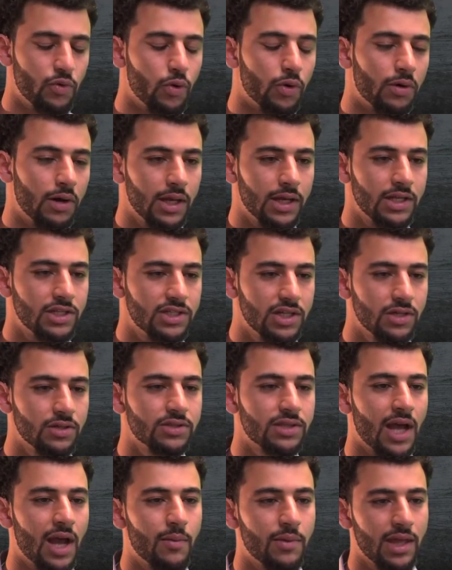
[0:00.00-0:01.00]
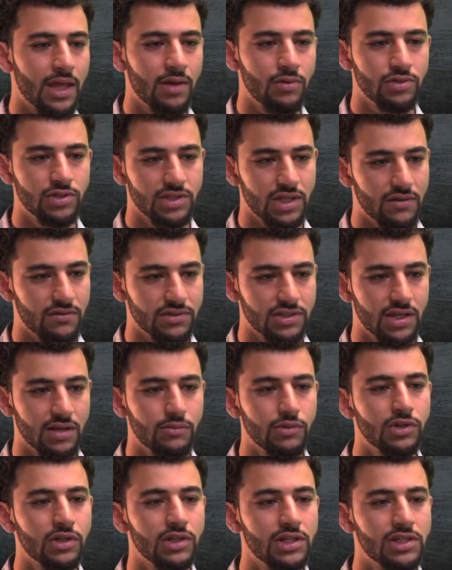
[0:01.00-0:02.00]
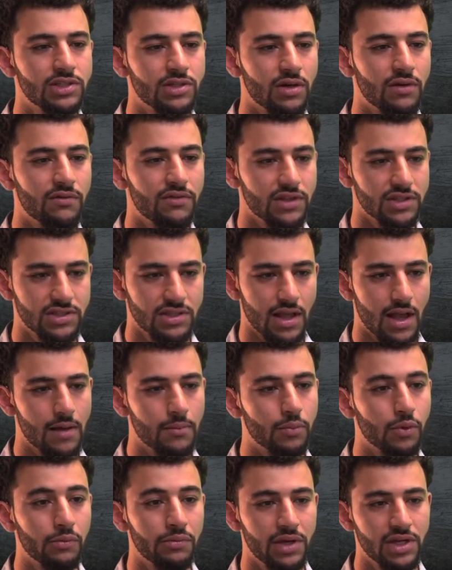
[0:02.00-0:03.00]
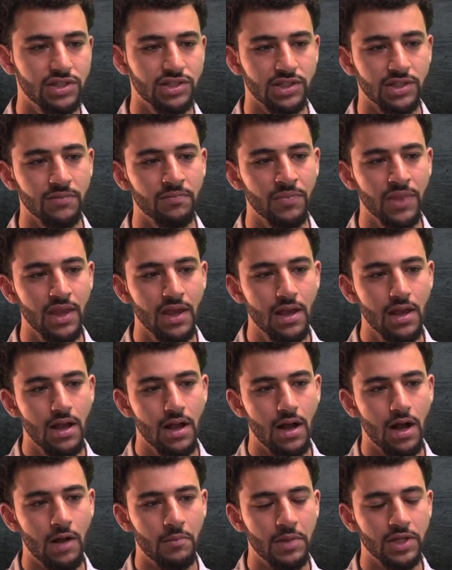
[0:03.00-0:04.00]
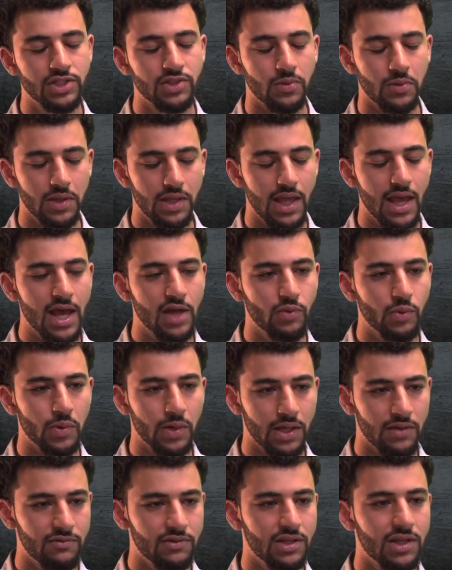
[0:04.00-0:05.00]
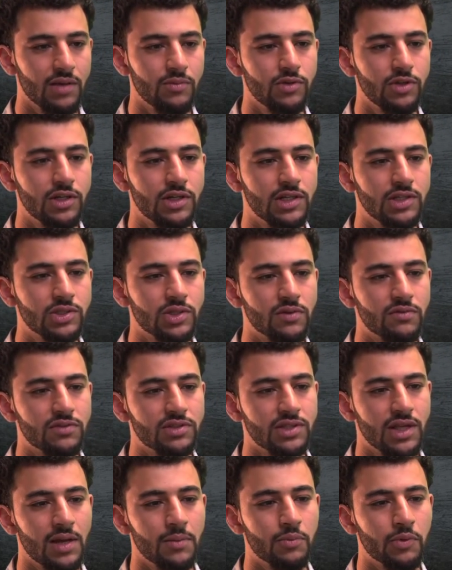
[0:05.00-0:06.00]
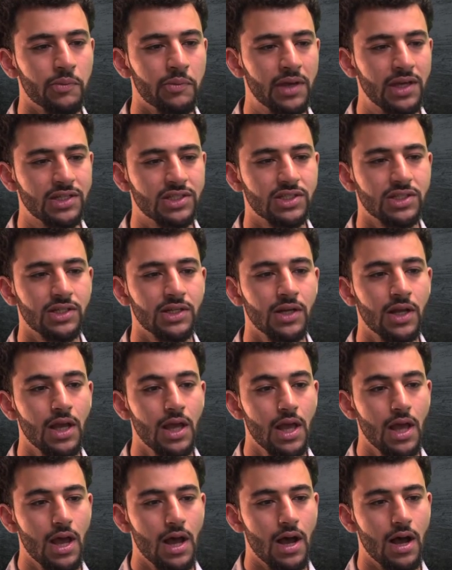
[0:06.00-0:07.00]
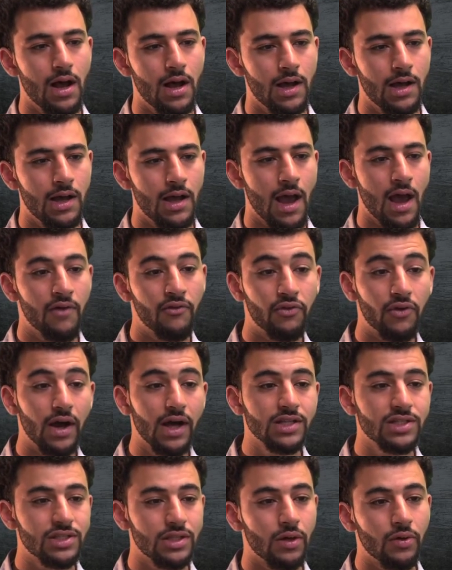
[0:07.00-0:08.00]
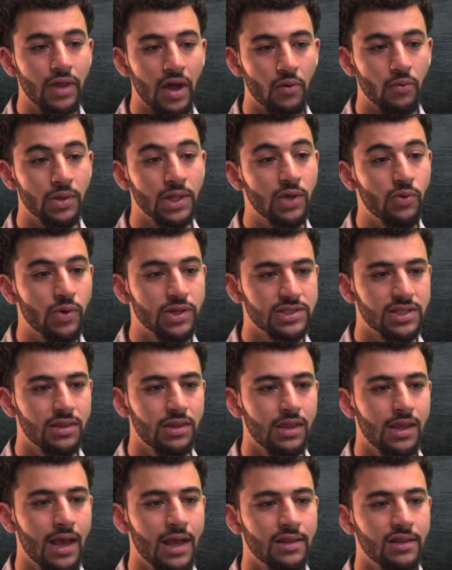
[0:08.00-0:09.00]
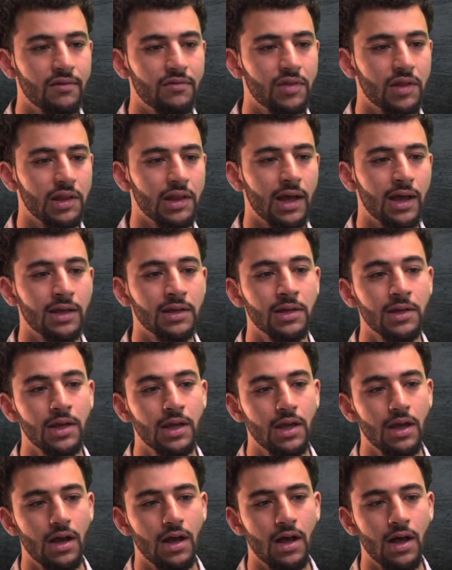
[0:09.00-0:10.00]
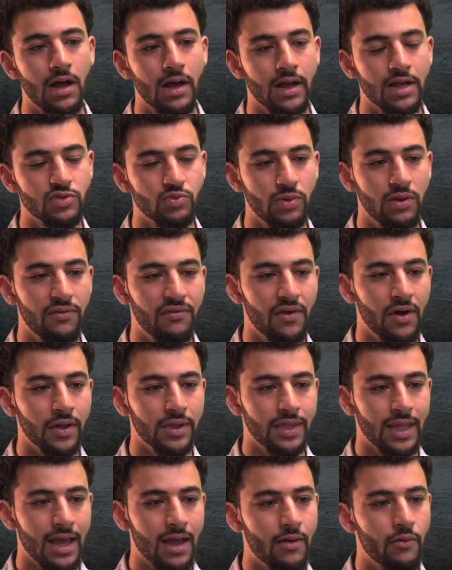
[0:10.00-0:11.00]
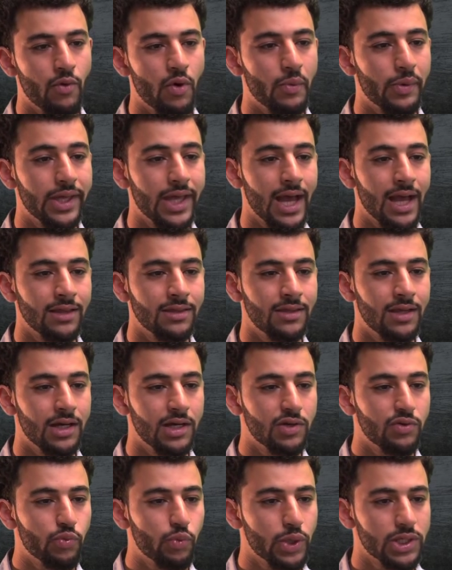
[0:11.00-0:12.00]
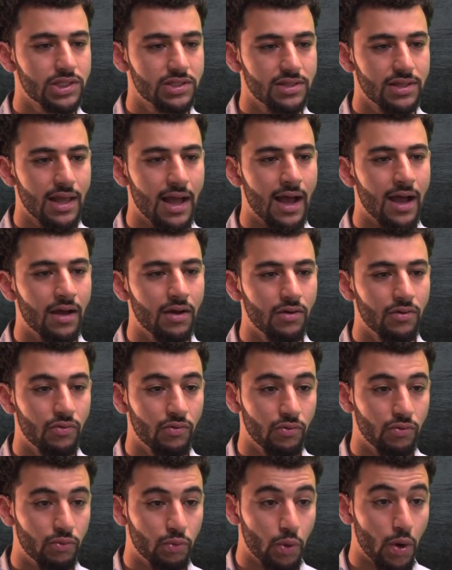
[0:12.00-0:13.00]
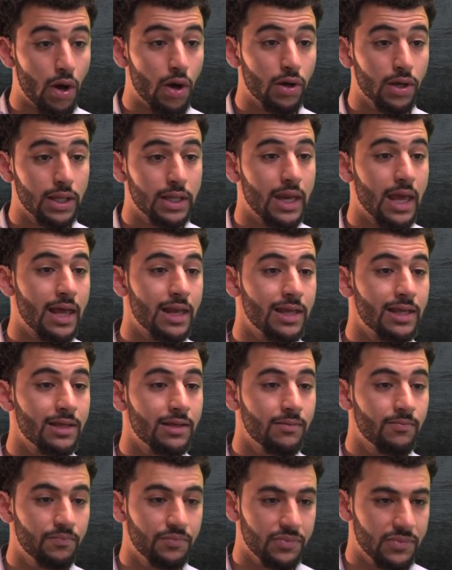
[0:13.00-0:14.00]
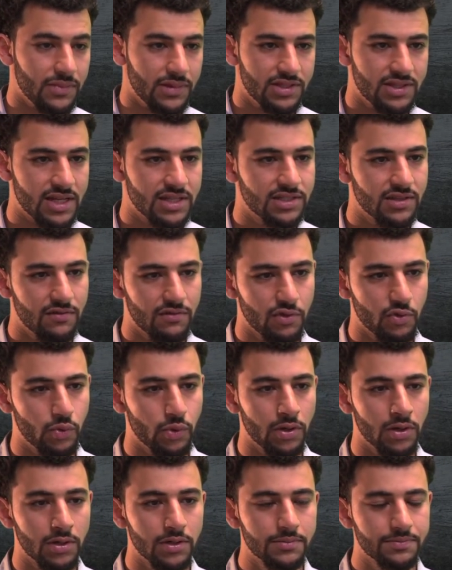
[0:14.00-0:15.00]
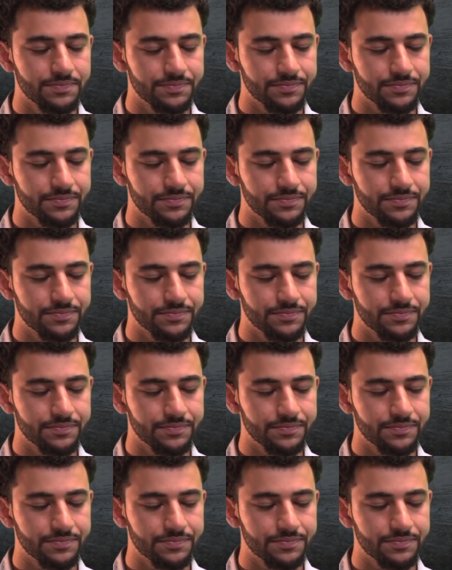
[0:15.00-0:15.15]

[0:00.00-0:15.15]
warrant any jail time, and that he would just give us community service and probation. And so in the end, we were given community service and probation. And for us, though, that really wasn't the end of the line, because we felt that what we had done was not wrong in any sense of the word.